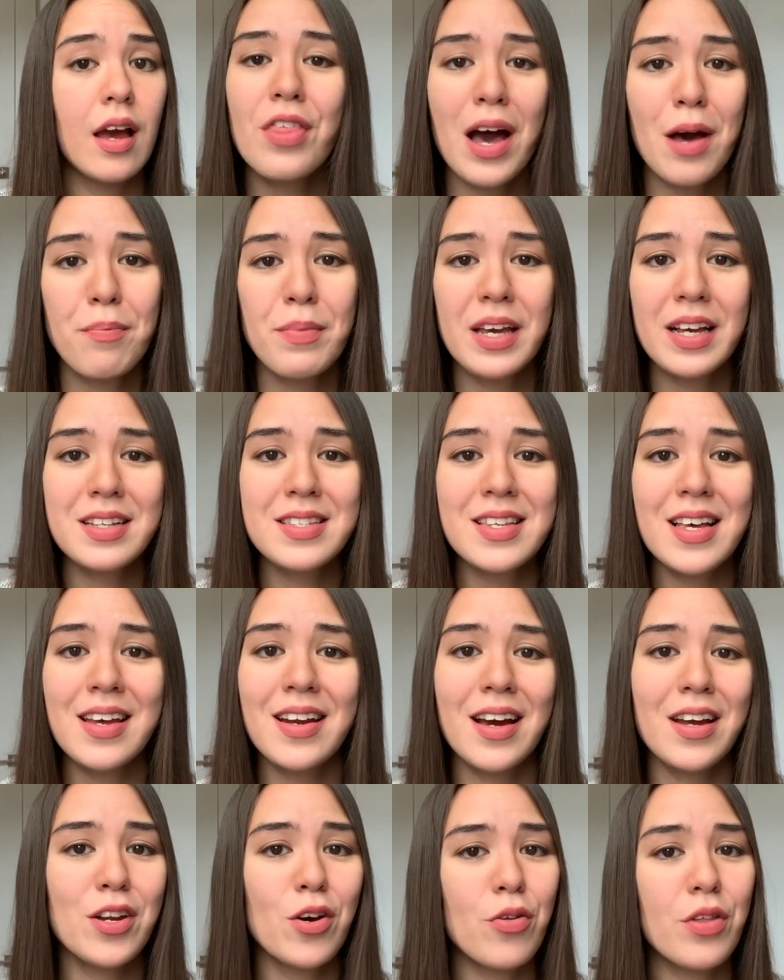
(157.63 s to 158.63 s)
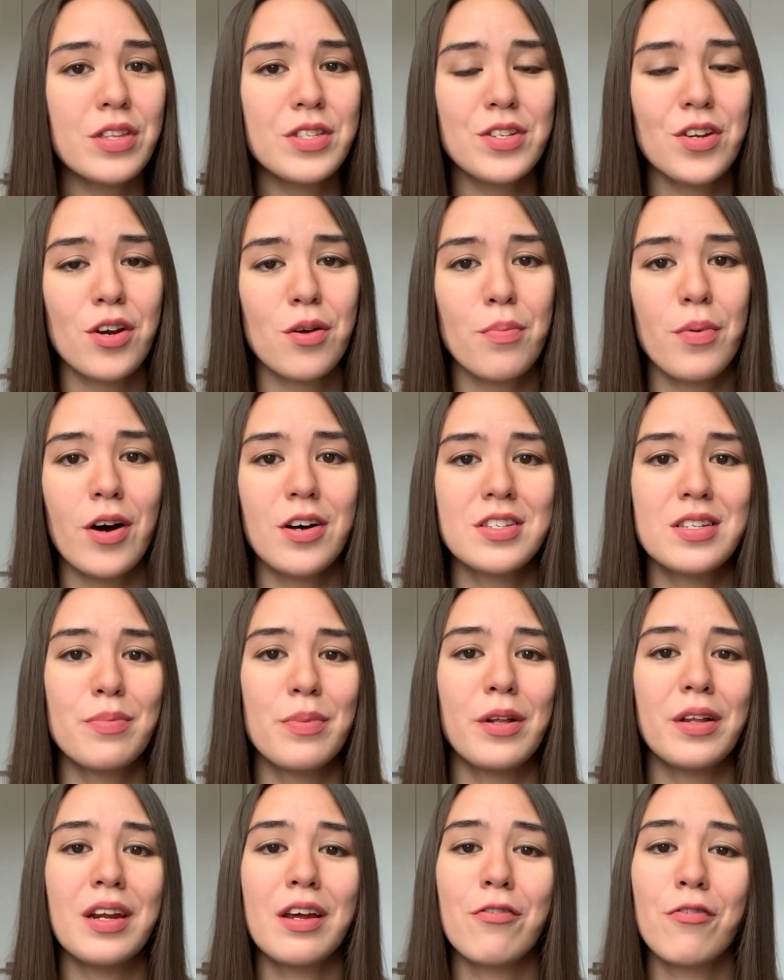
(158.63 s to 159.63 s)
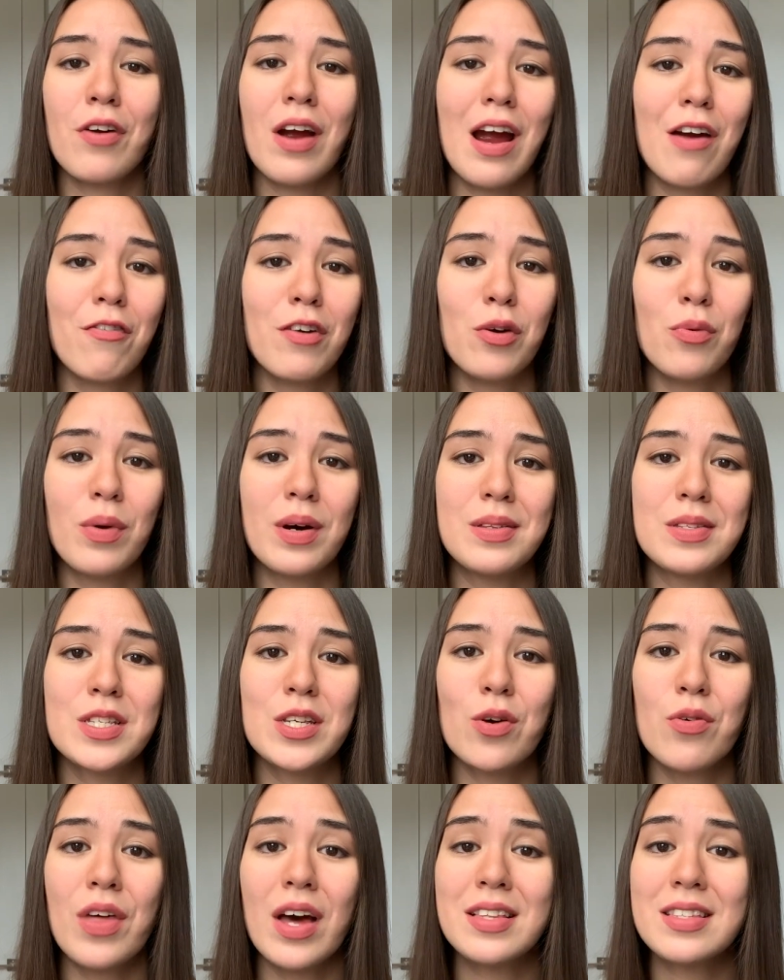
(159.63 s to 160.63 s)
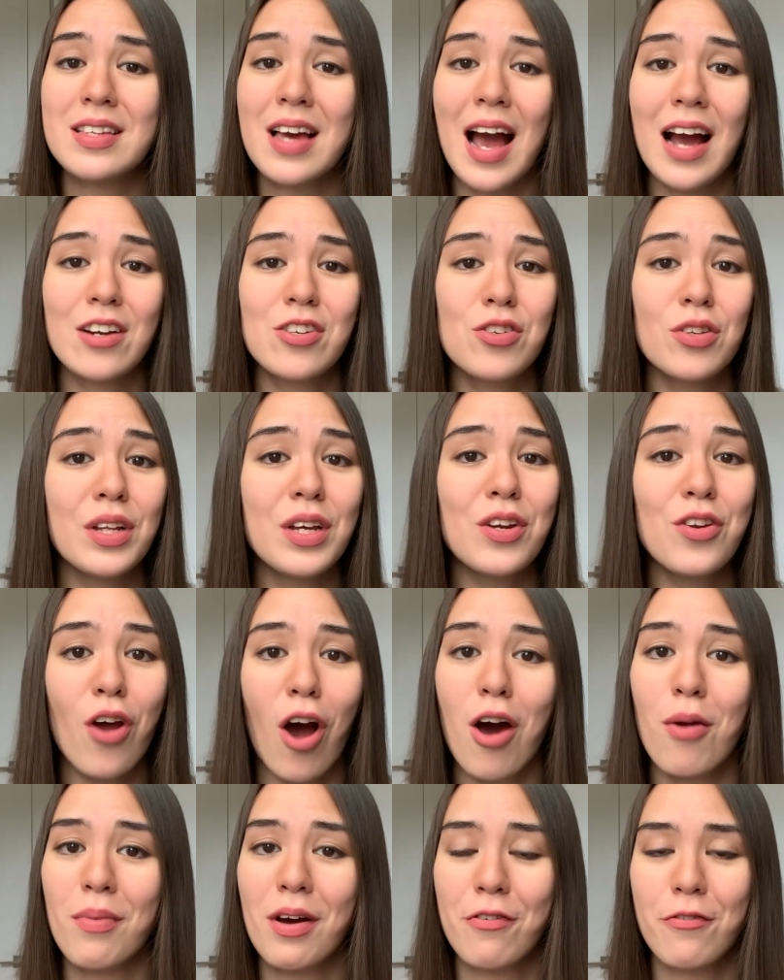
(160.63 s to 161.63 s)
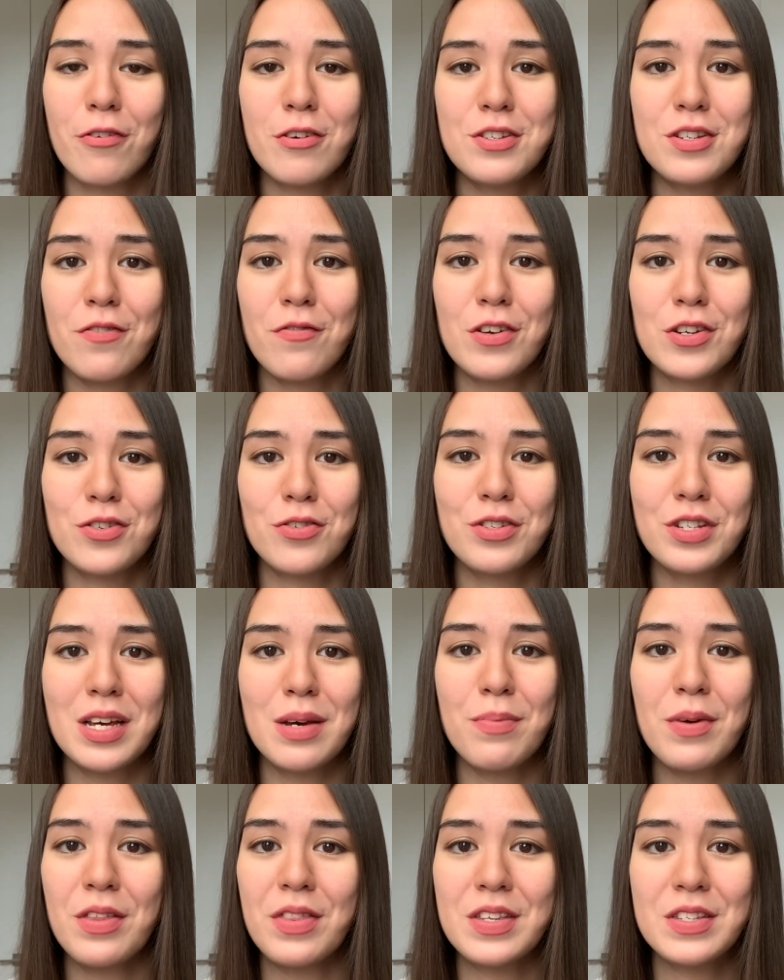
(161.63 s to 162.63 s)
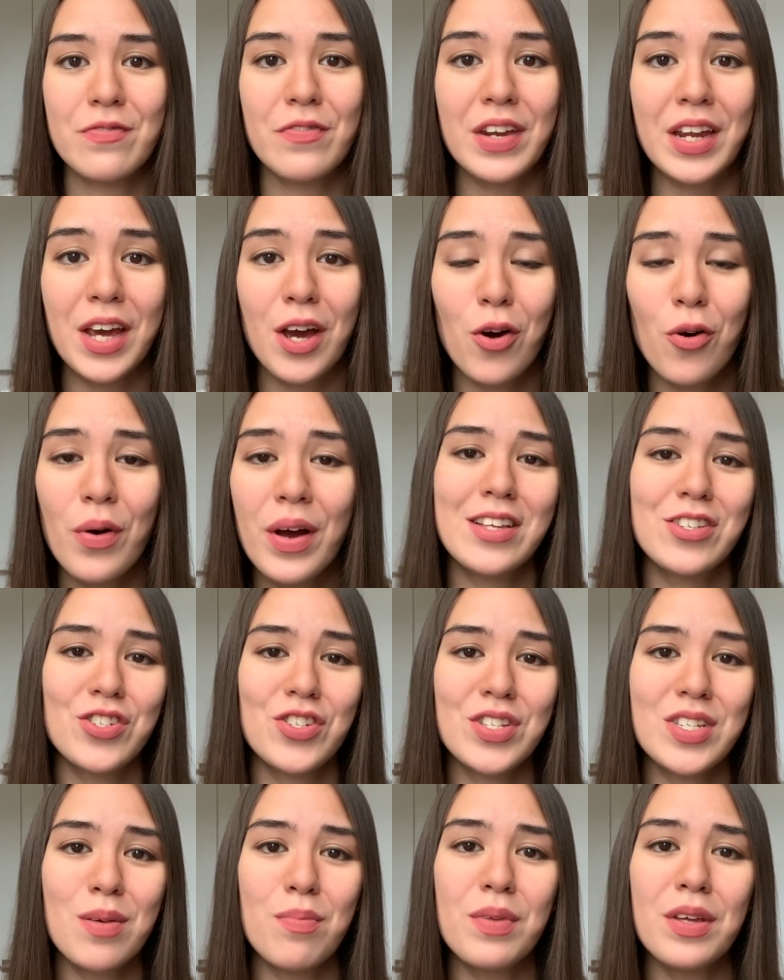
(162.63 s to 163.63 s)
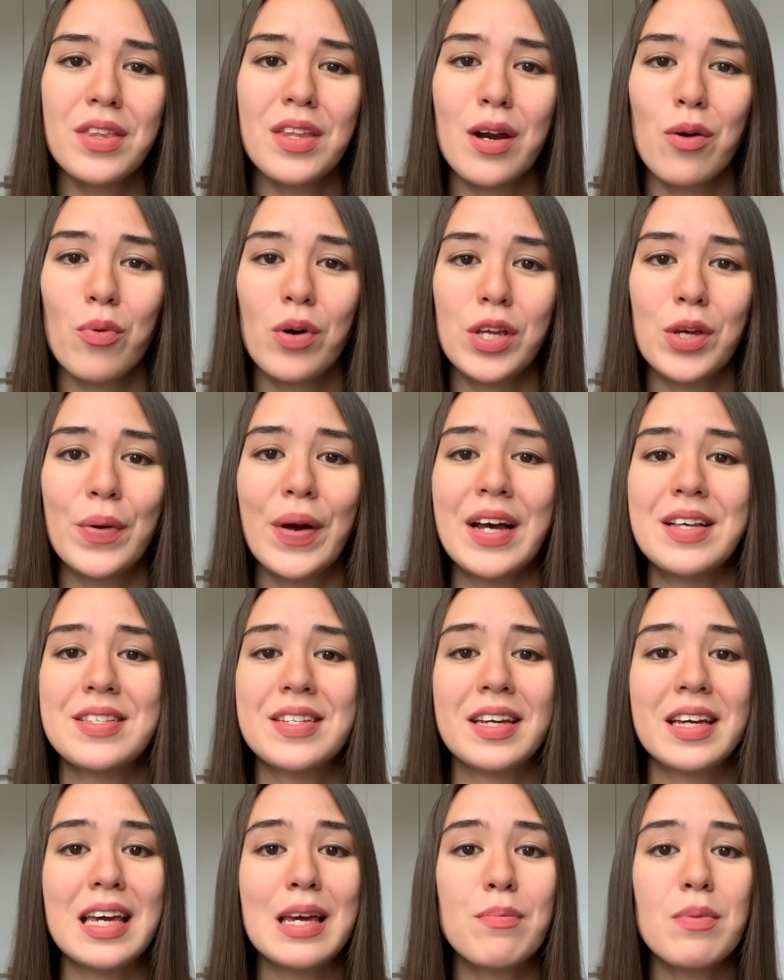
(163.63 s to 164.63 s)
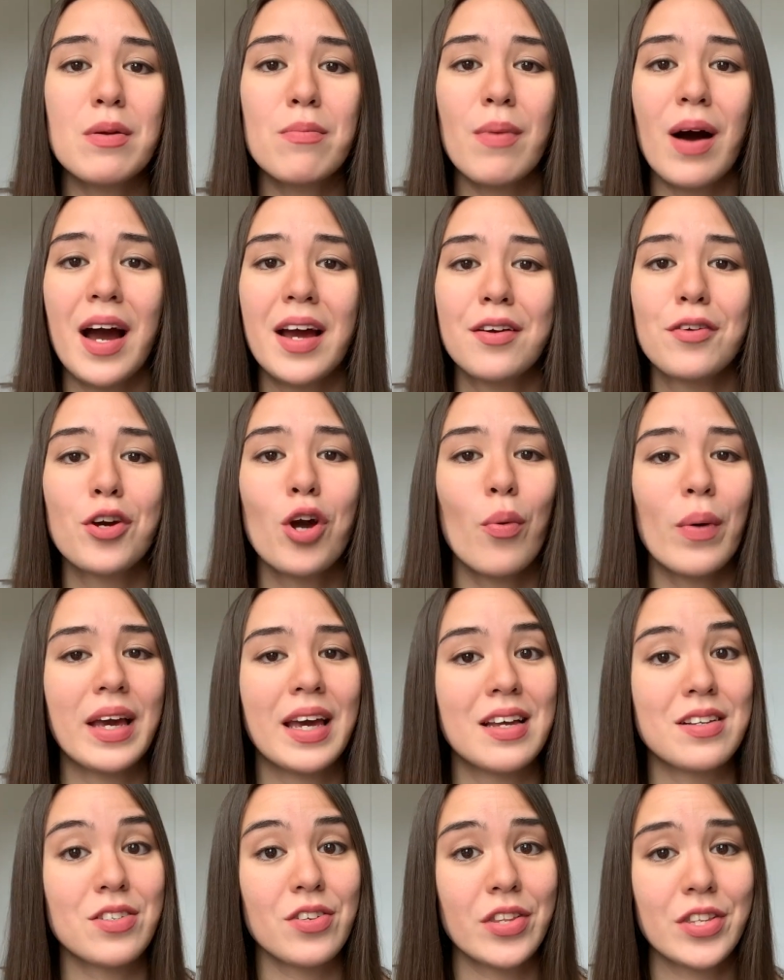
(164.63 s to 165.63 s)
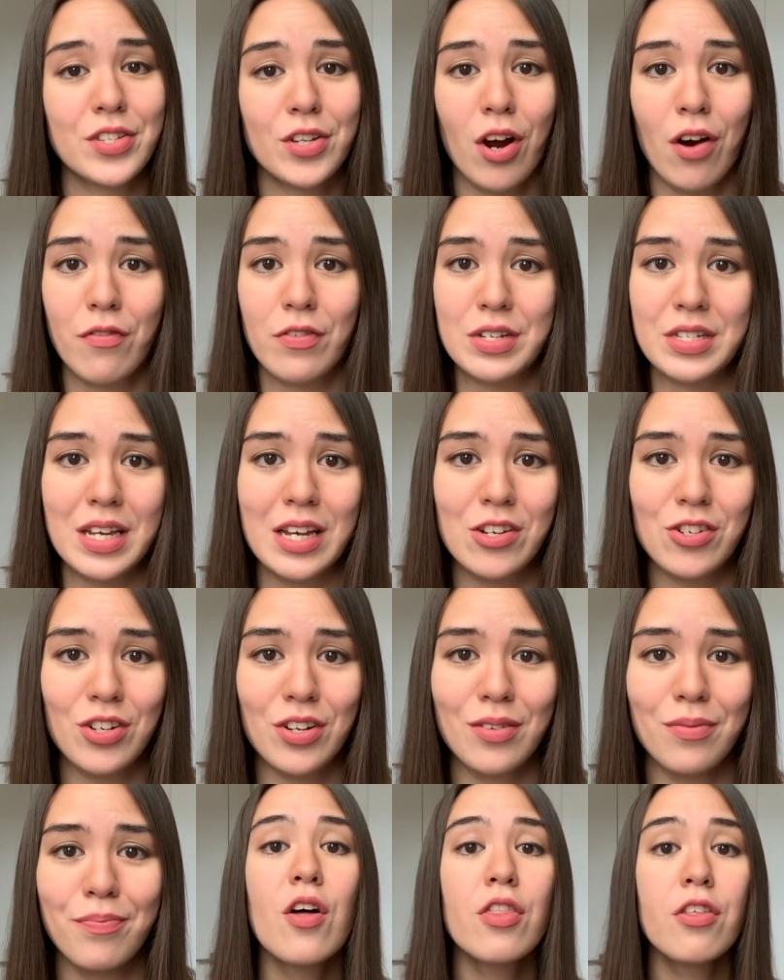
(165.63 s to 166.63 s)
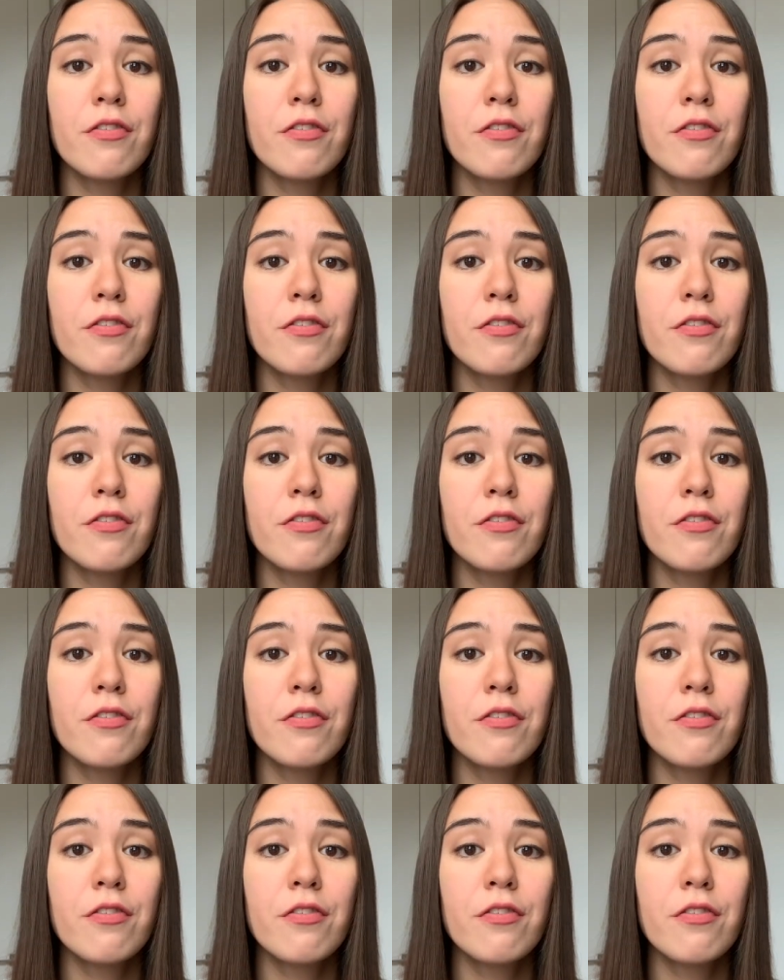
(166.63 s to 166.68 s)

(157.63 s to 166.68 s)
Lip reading: That being said, I know that's not a possibility for everyone, so that's actually not my first official tip in this video. It's just something that I want you guys to keep in mind going into this conversation.